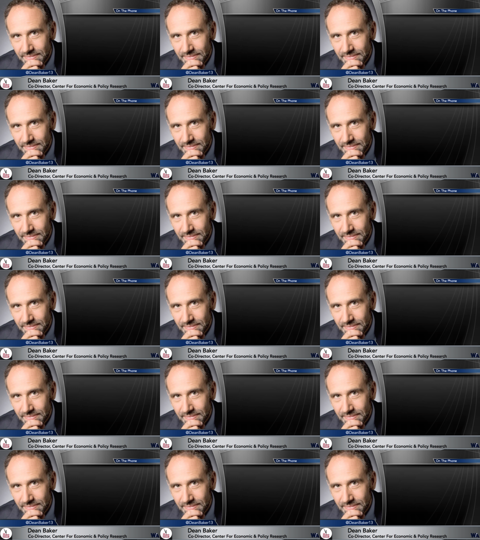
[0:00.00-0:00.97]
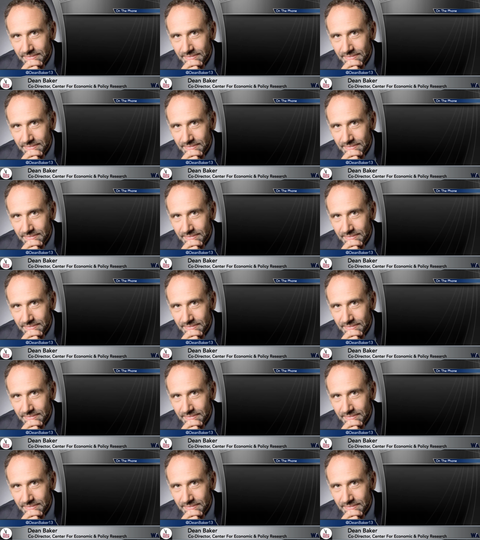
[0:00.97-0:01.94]

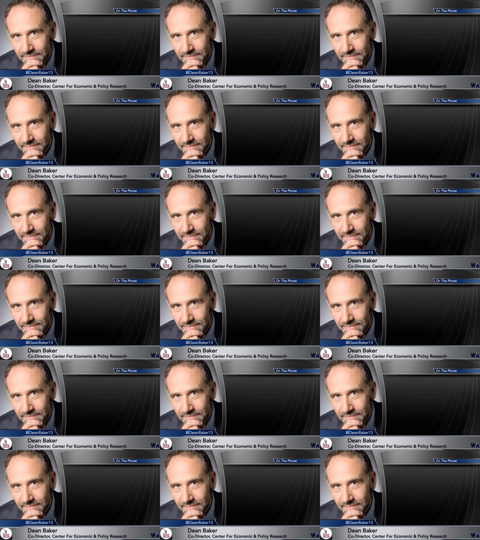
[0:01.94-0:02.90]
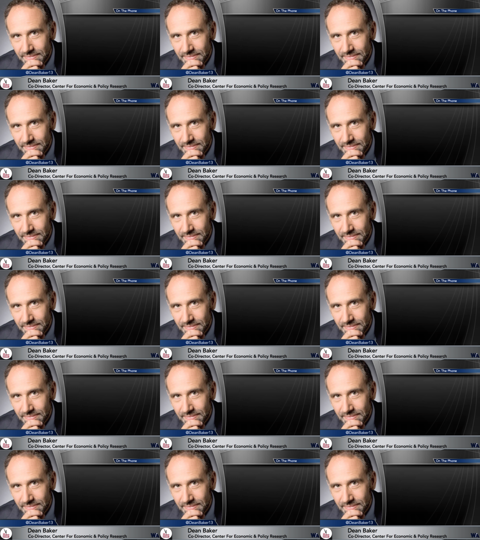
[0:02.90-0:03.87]

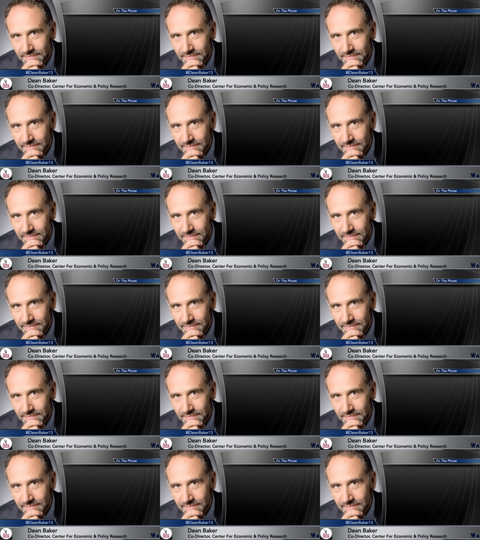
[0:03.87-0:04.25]
This is a still picture; no speech is visible.